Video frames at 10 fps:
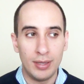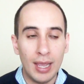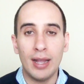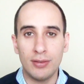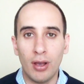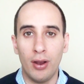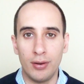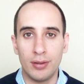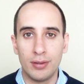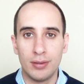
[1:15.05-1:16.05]
Yeah, it's
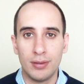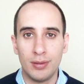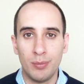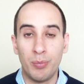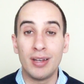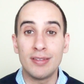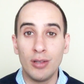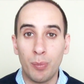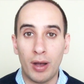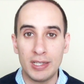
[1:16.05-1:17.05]
hard, but it's
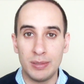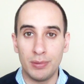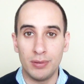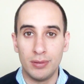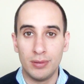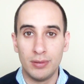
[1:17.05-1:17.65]
still possible.